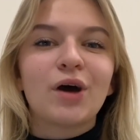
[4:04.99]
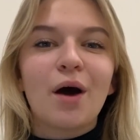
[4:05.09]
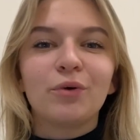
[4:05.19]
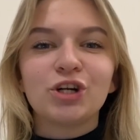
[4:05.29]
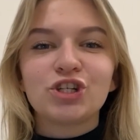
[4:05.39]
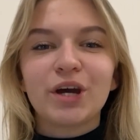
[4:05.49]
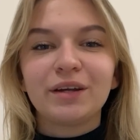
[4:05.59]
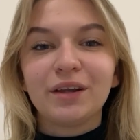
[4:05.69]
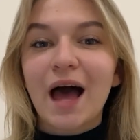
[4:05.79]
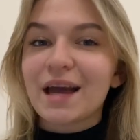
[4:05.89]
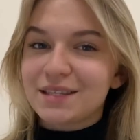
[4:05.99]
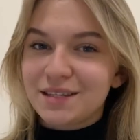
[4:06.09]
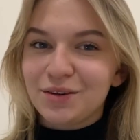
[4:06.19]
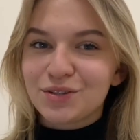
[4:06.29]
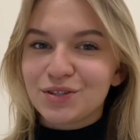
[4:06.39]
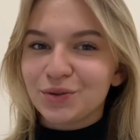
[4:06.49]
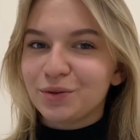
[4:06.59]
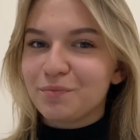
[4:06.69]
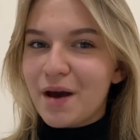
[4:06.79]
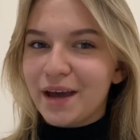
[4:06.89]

to our channel. I see you soon.